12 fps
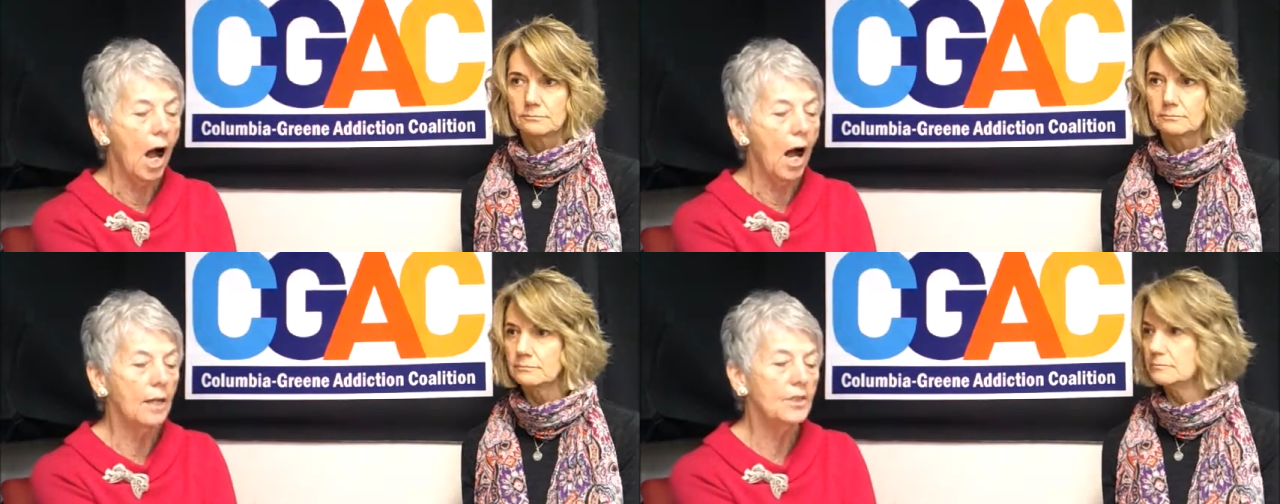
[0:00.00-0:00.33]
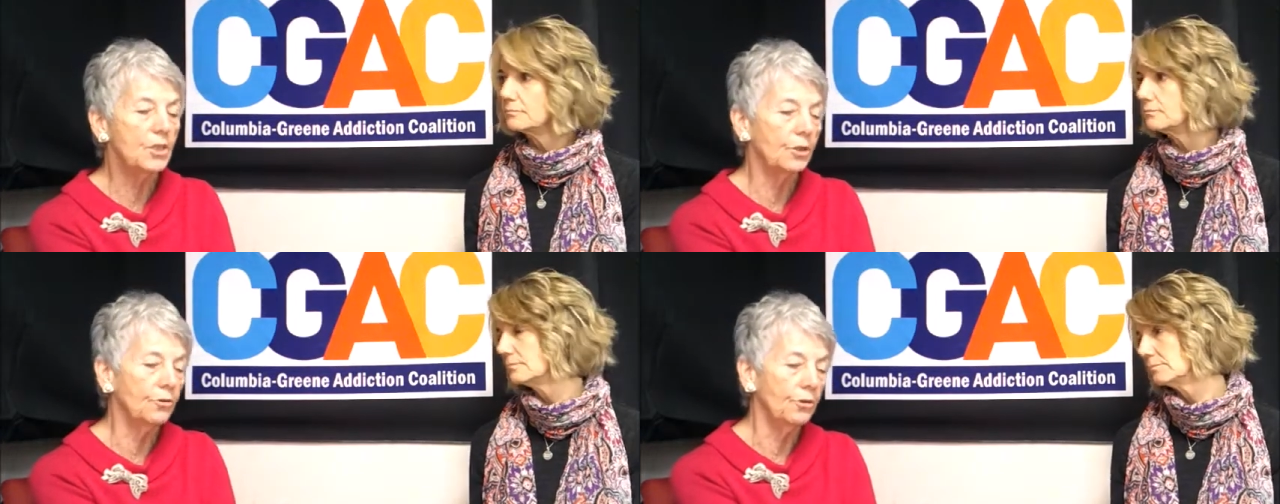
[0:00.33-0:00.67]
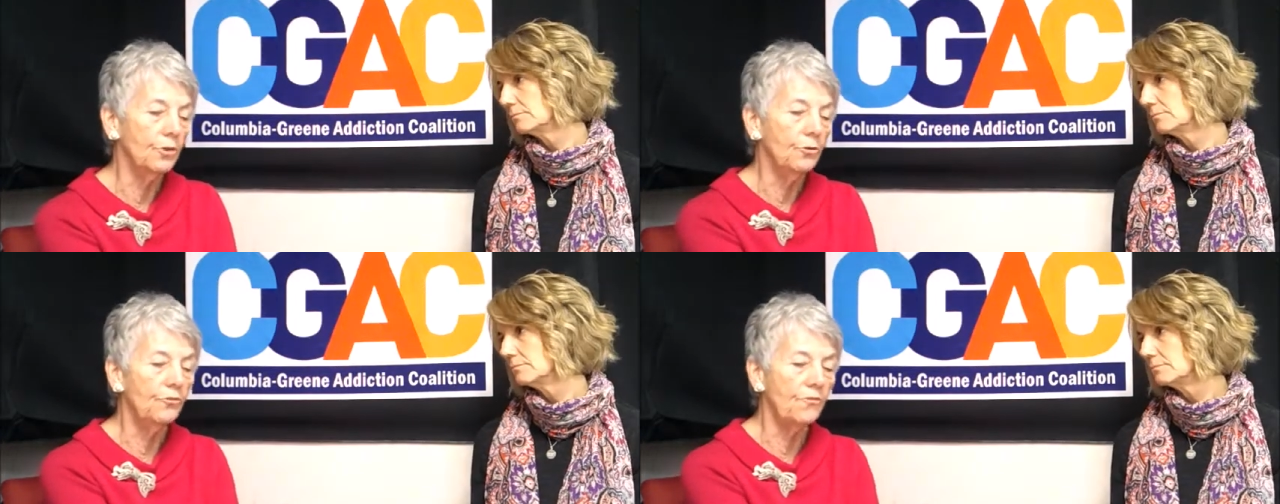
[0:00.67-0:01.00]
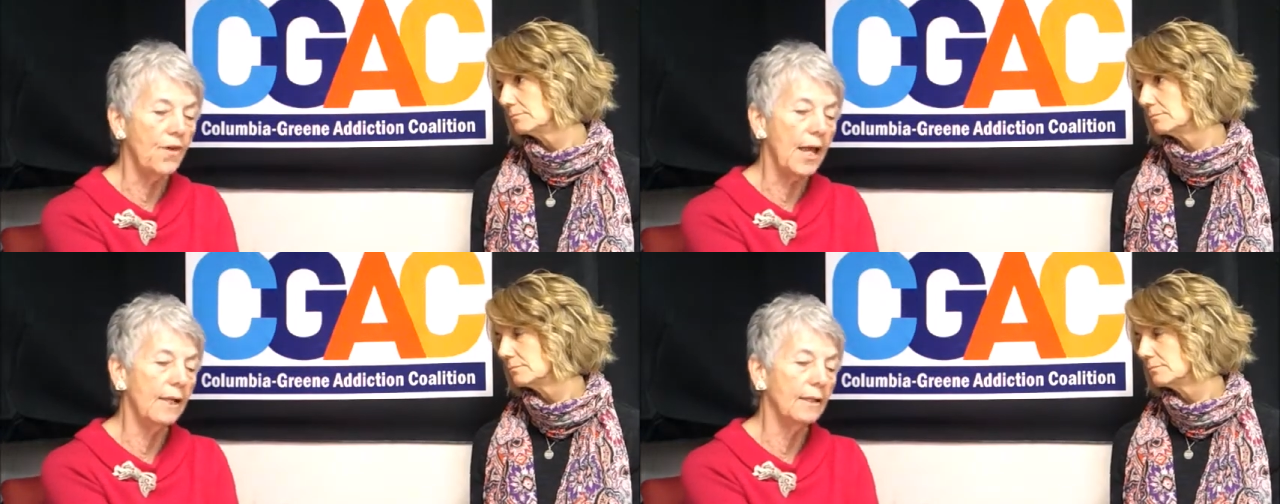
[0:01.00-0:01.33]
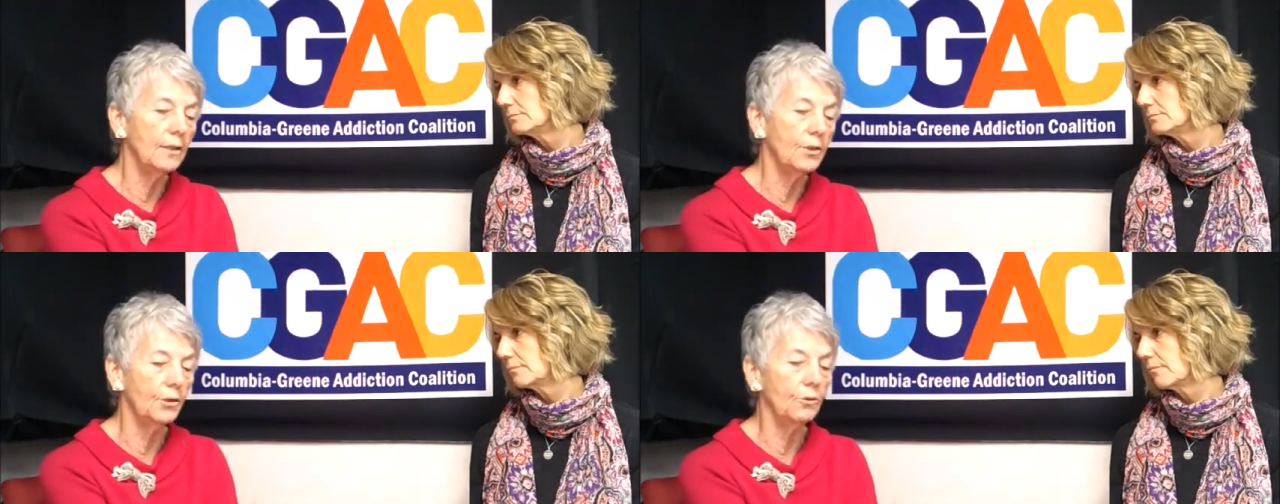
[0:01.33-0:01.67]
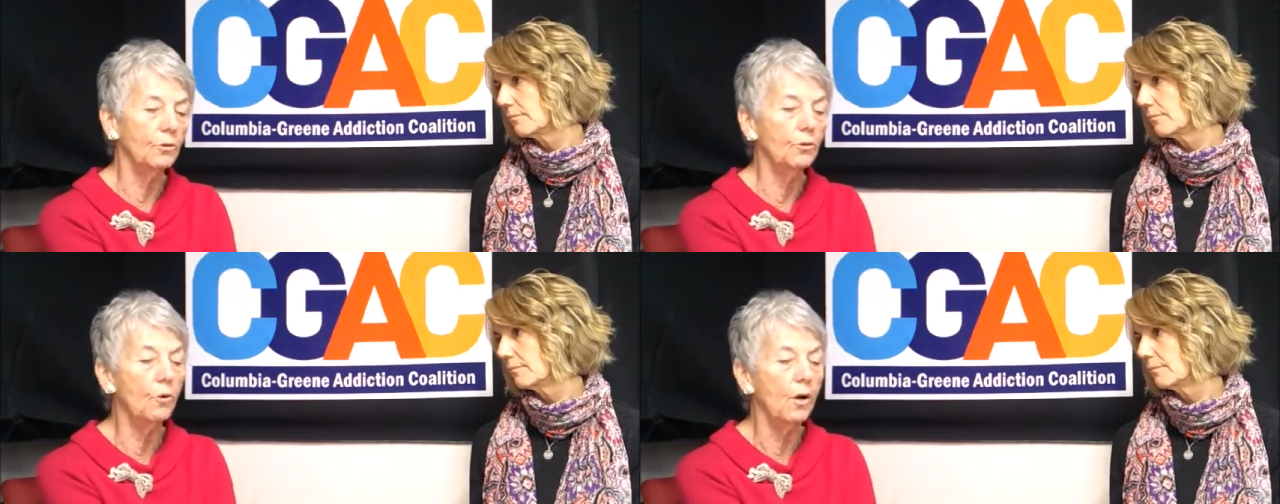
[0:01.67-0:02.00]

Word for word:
Speaker 1: Uh, children who fail to